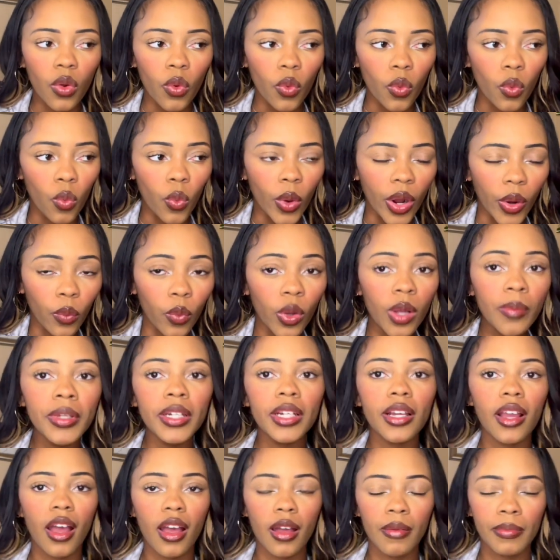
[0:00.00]
where women
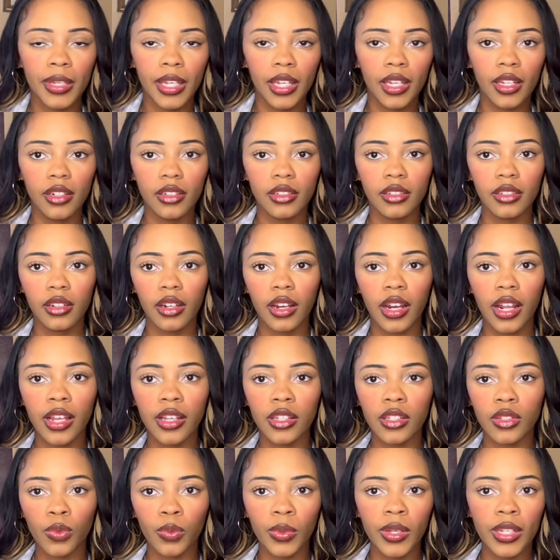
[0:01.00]
come in
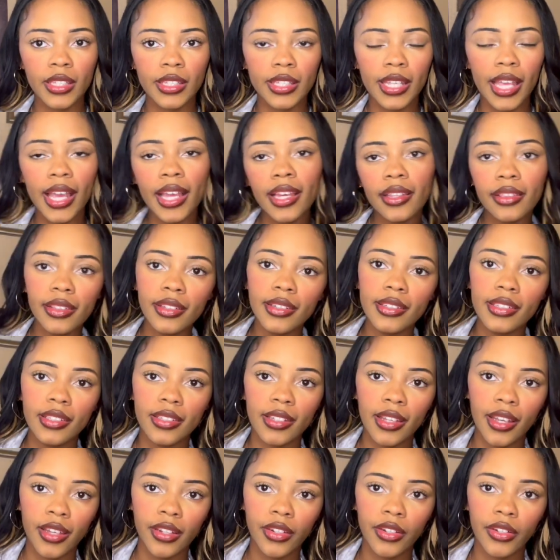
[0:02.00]
is we take these
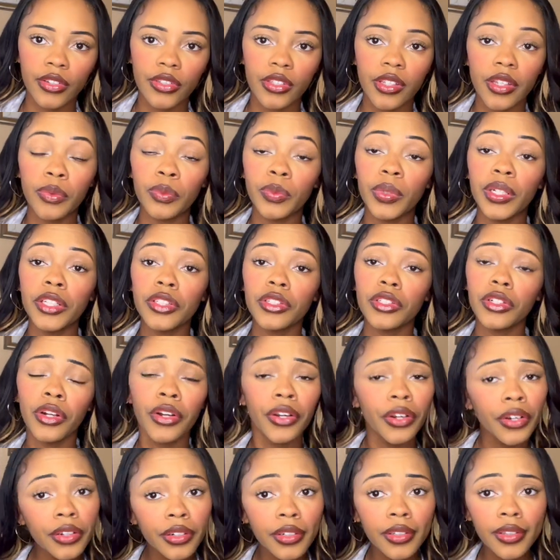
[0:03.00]
standards and we
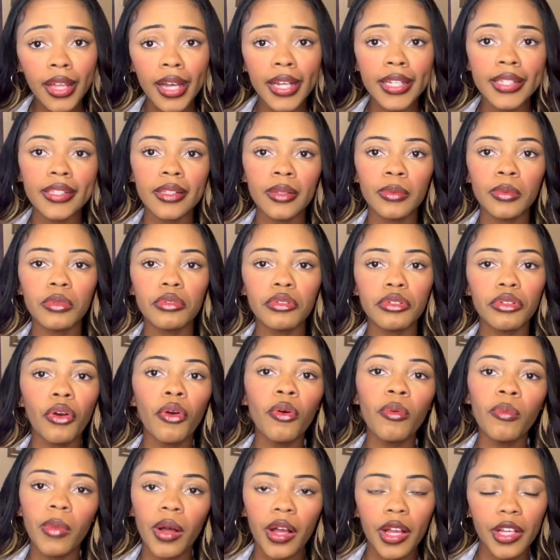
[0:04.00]
internalize them so
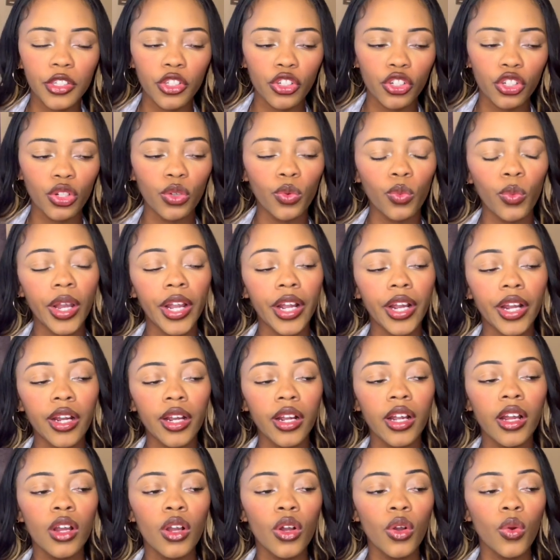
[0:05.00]
much to where
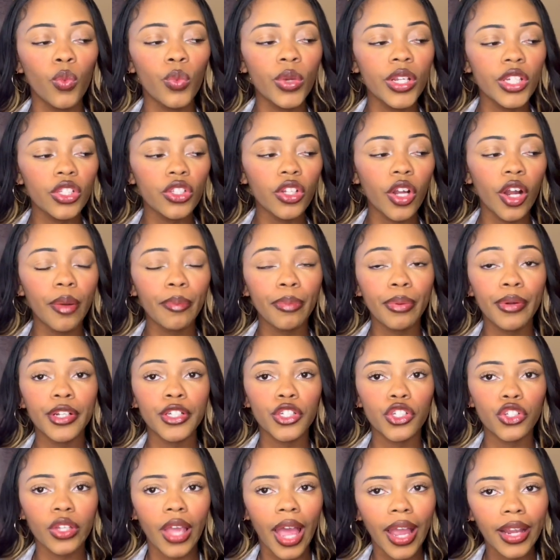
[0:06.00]
we start
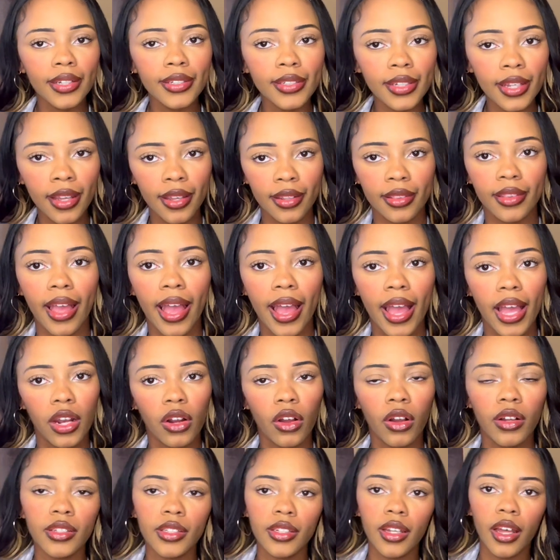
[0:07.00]
projecting that
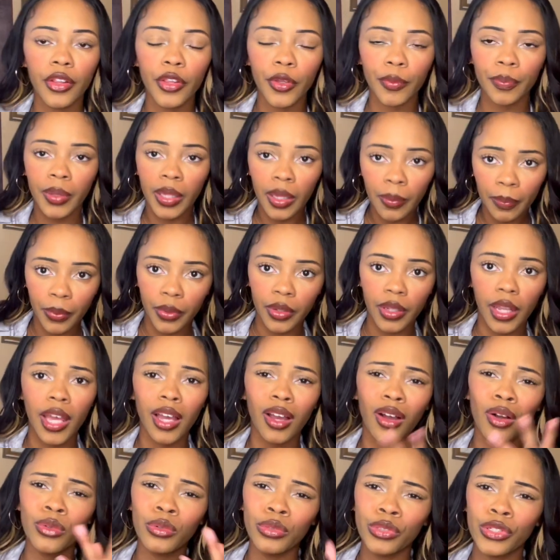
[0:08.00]
onto other people like
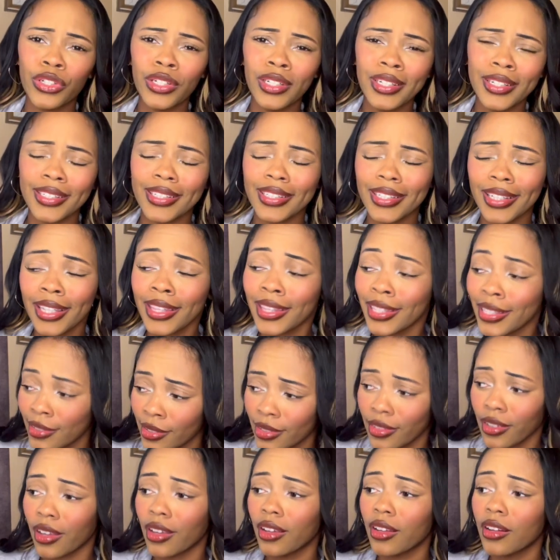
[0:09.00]
oh she needs to get this
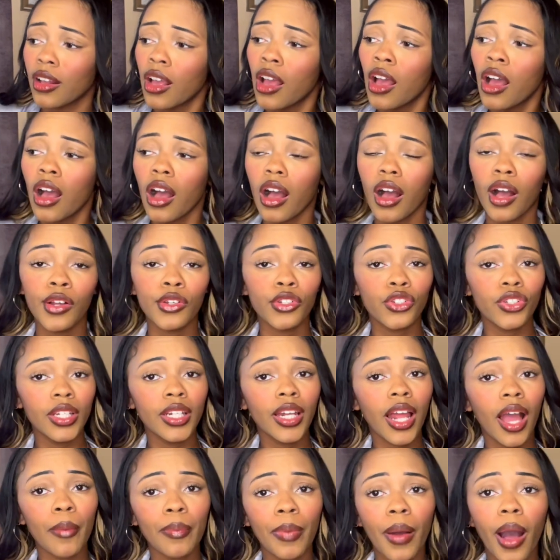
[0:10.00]
done oh she
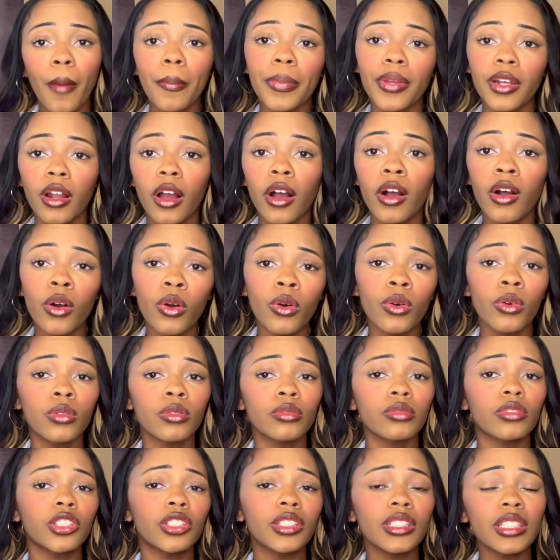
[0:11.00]
not popping oh
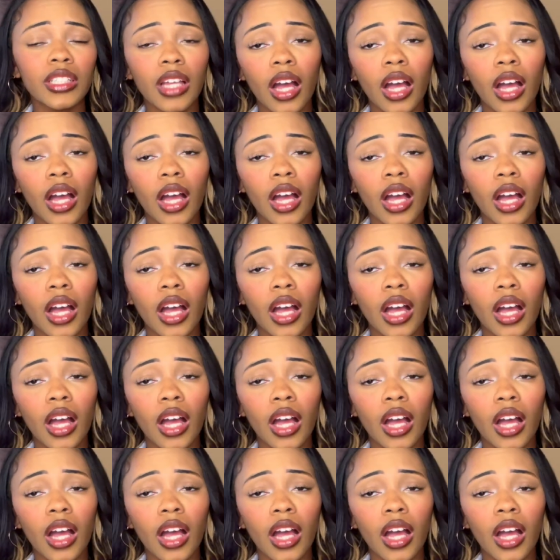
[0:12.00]
she's